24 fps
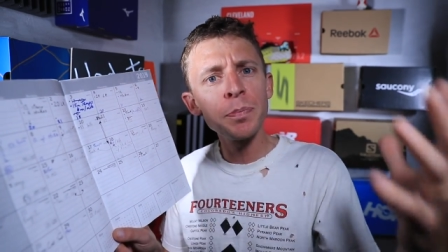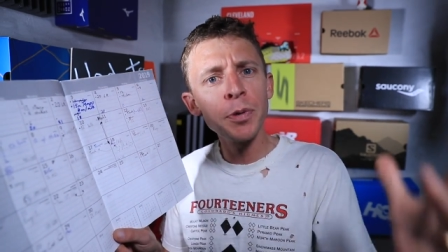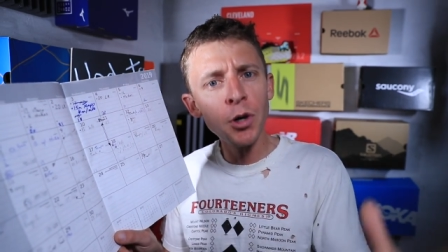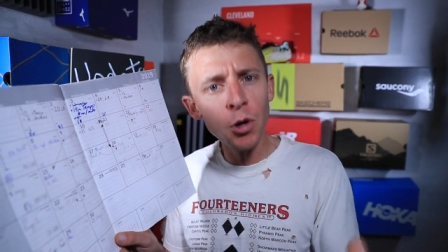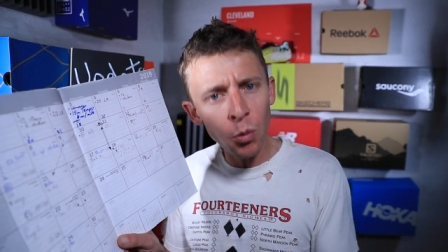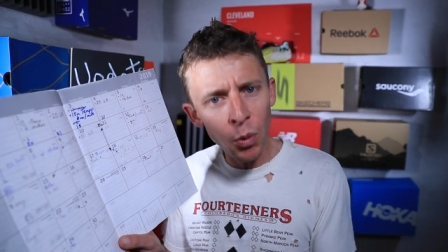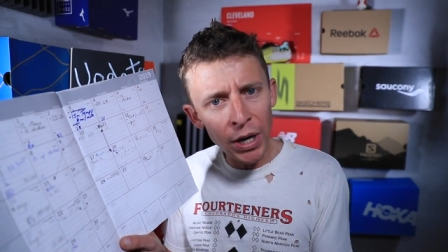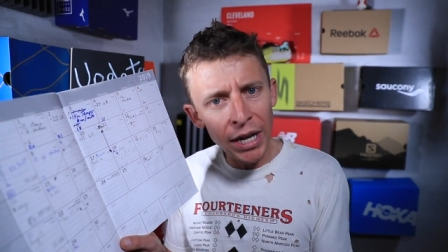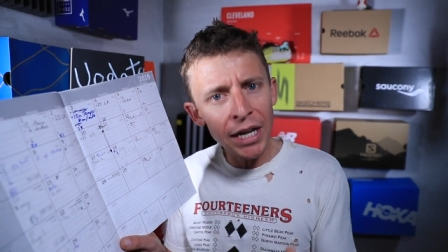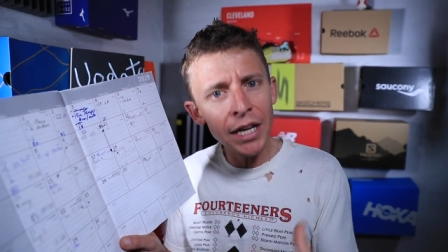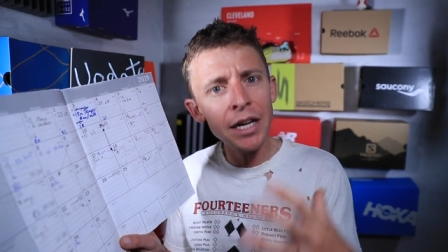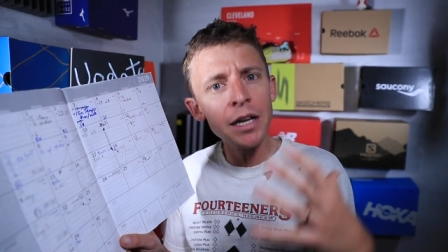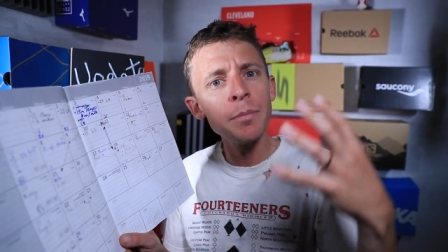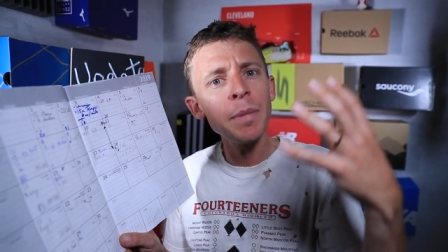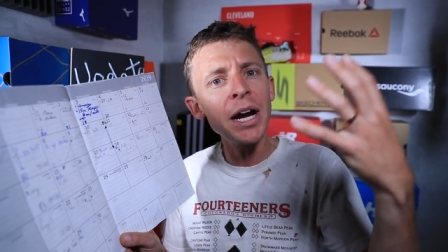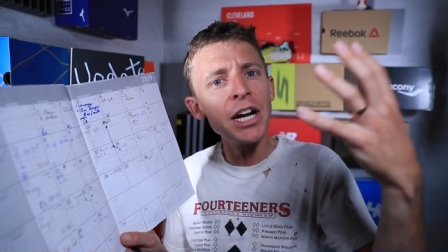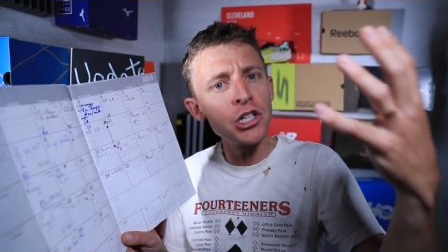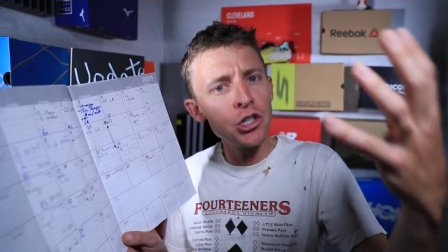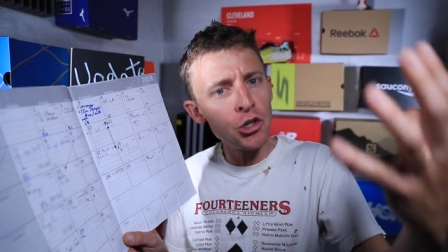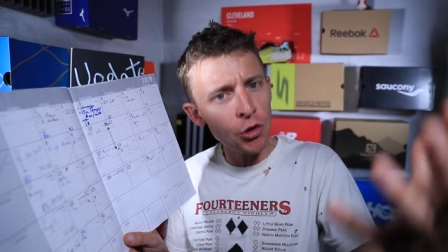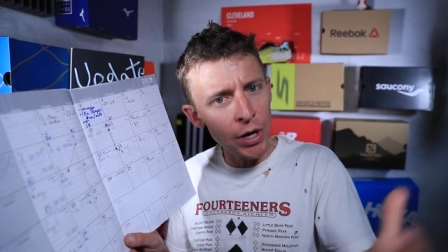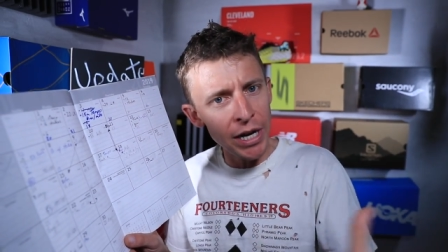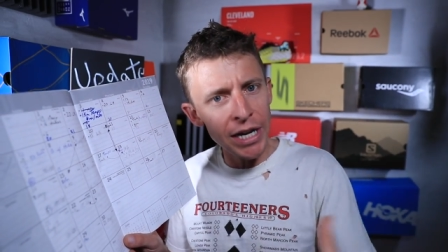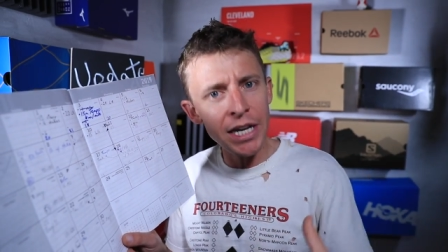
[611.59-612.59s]
per week in my
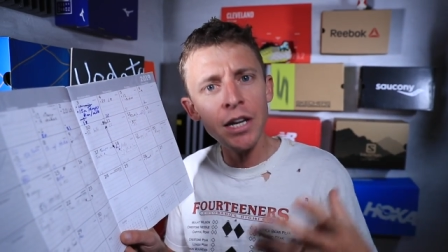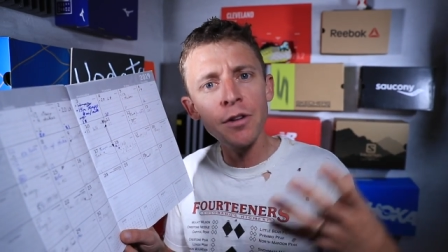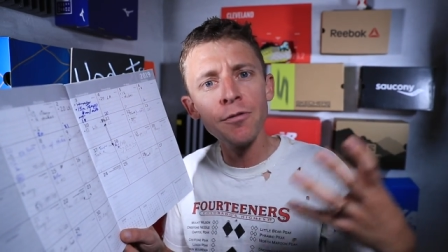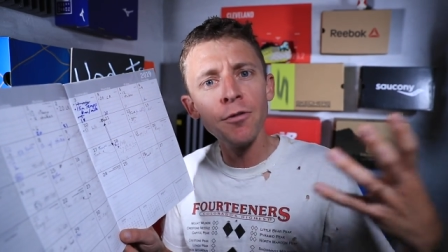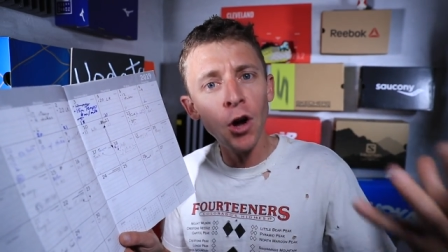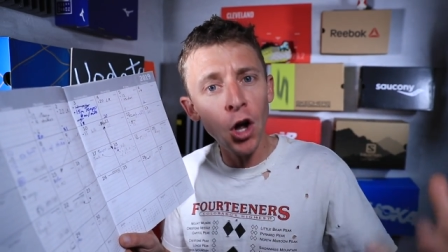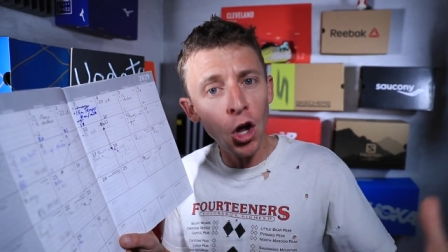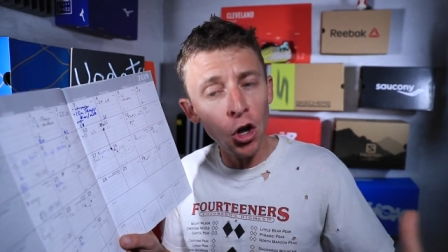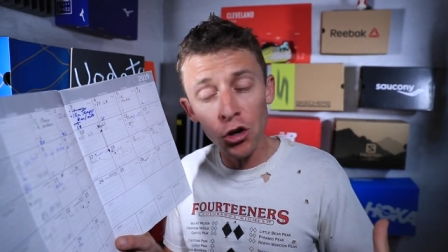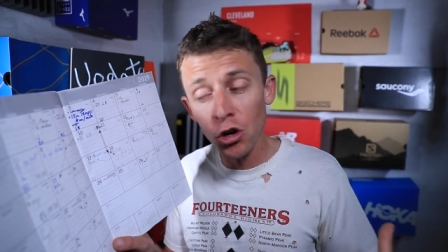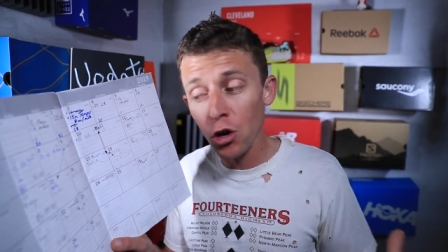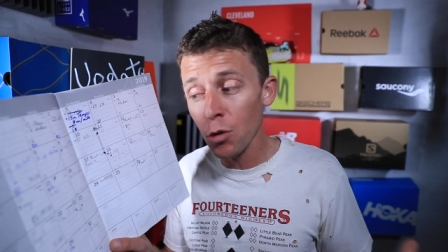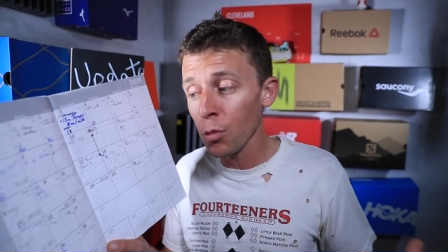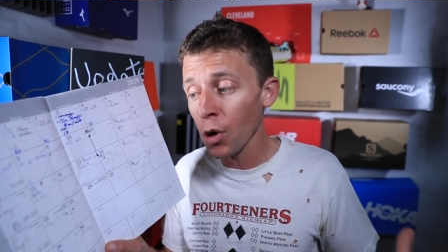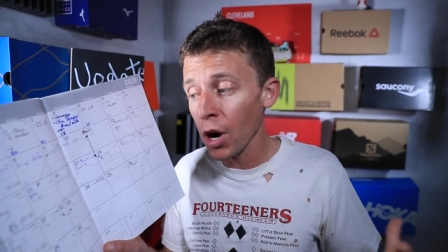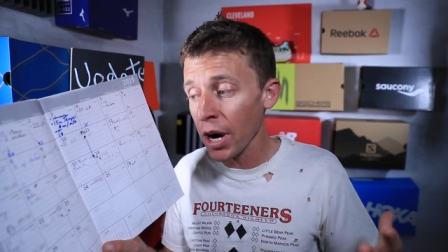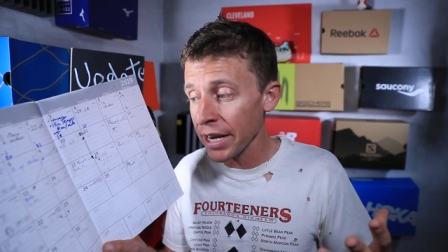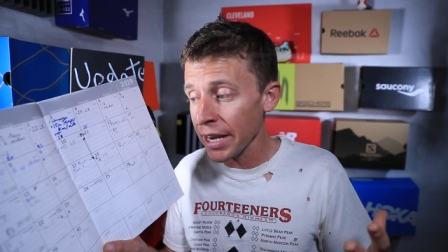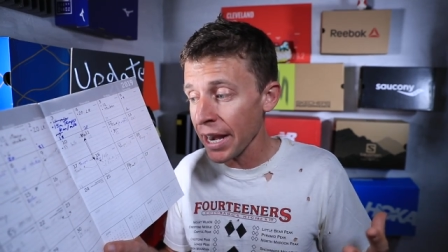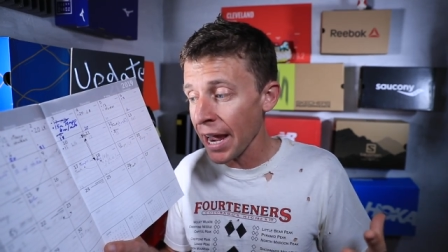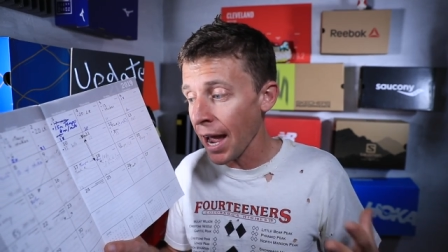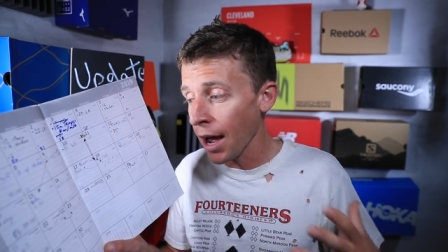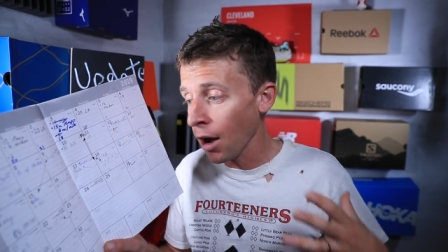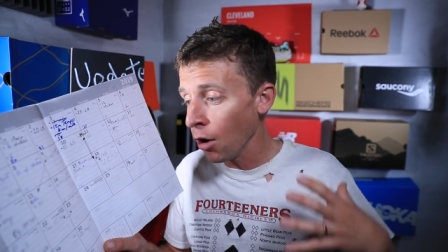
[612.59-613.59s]
training volume
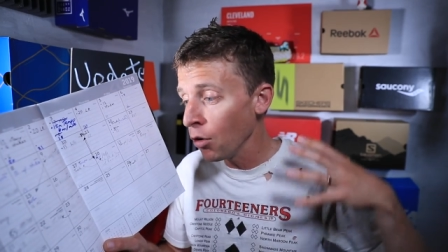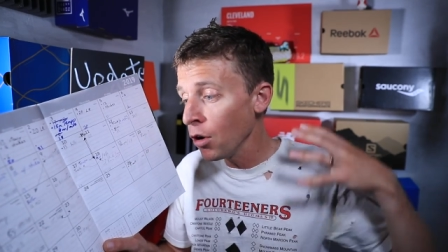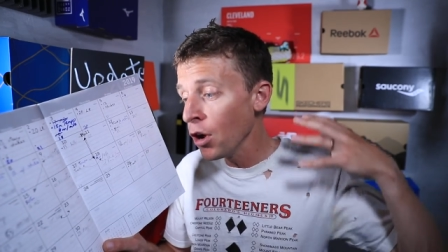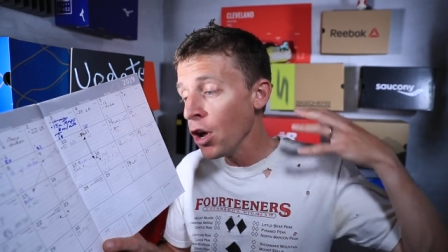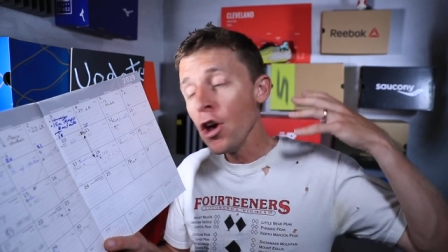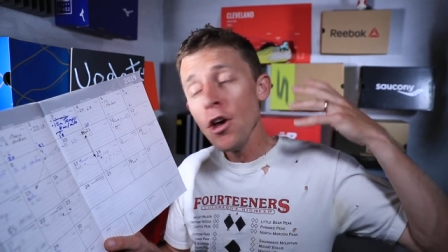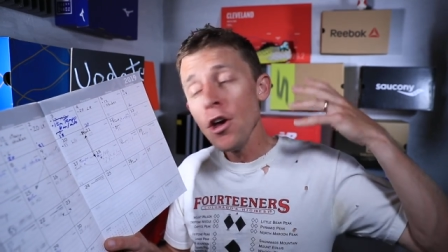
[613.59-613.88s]
right now.